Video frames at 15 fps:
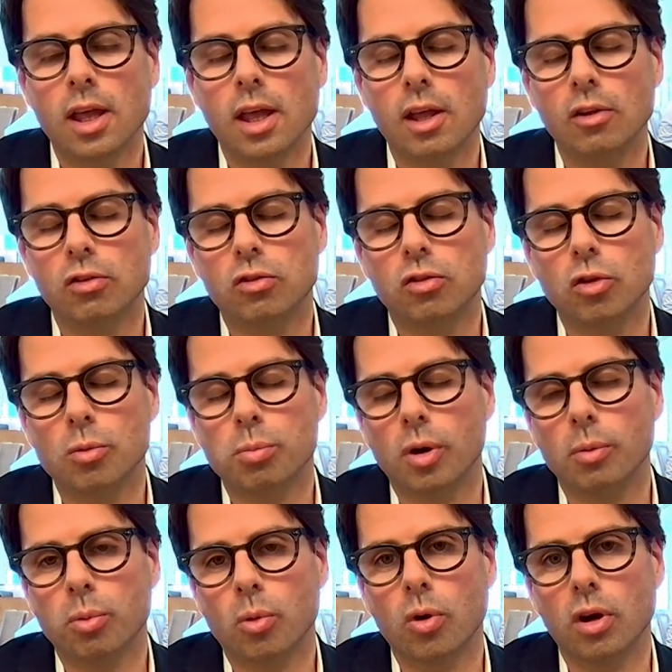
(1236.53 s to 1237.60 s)
is super
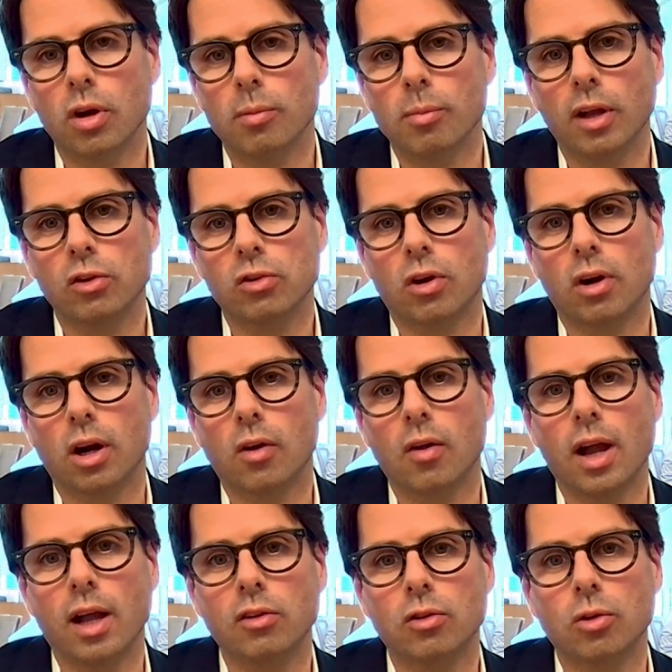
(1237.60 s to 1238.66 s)
important to make sure our
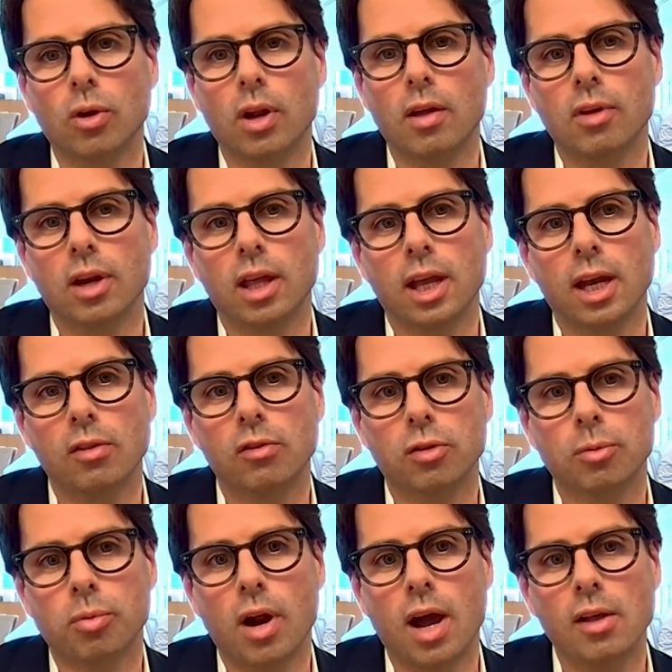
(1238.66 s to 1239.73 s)
clients don't have any hidden
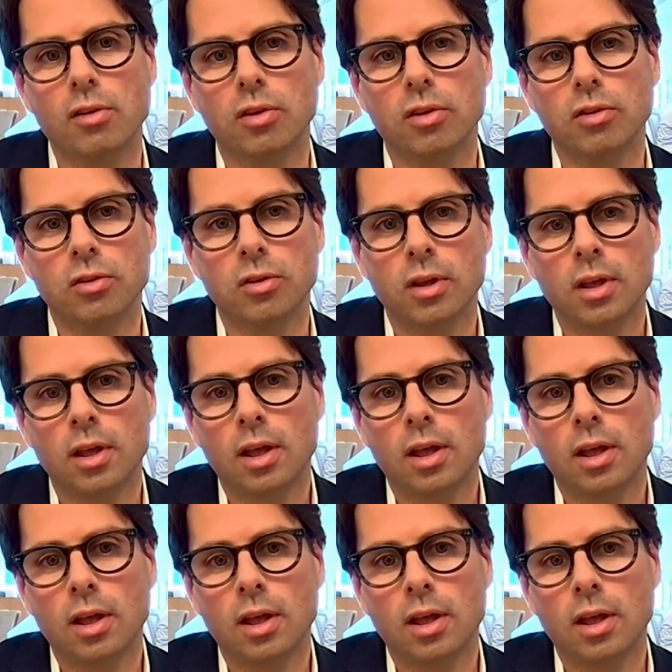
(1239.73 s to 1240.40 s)
surprises